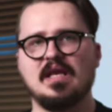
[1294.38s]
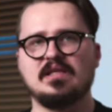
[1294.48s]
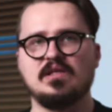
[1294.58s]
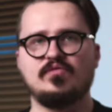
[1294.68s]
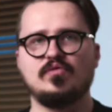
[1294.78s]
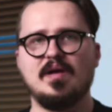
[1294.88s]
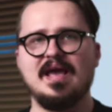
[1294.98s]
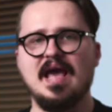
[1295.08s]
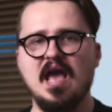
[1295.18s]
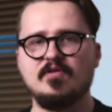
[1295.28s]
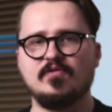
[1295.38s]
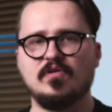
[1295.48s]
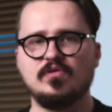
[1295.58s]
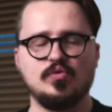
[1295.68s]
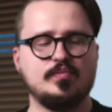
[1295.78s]
that if you buy
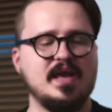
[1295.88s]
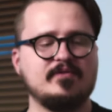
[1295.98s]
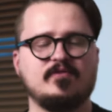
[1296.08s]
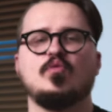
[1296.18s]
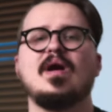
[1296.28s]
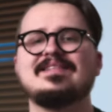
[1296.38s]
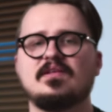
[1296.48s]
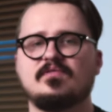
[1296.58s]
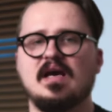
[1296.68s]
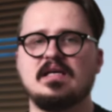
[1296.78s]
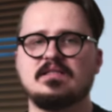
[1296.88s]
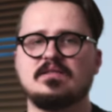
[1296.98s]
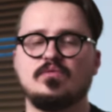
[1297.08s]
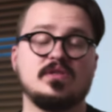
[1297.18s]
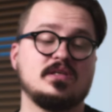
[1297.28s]
iPhone, you pay for one device,
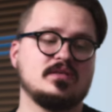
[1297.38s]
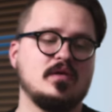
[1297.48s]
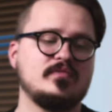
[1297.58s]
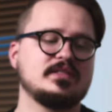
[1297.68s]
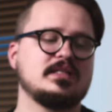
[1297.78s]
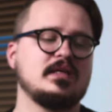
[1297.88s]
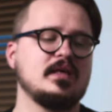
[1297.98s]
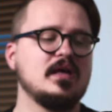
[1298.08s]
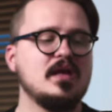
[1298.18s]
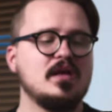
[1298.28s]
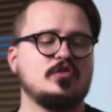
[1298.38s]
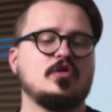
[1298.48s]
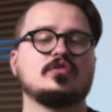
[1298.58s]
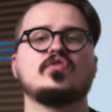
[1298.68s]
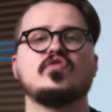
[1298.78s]
which is obviously
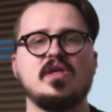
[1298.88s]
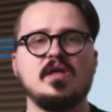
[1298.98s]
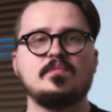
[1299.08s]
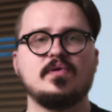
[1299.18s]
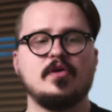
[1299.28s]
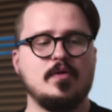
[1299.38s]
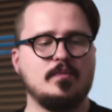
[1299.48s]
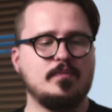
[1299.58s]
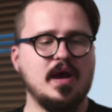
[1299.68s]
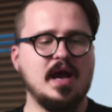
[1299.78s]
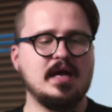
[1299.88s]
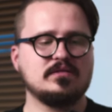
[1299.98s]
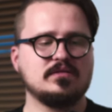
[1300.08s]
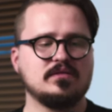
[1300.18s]
not cheap, but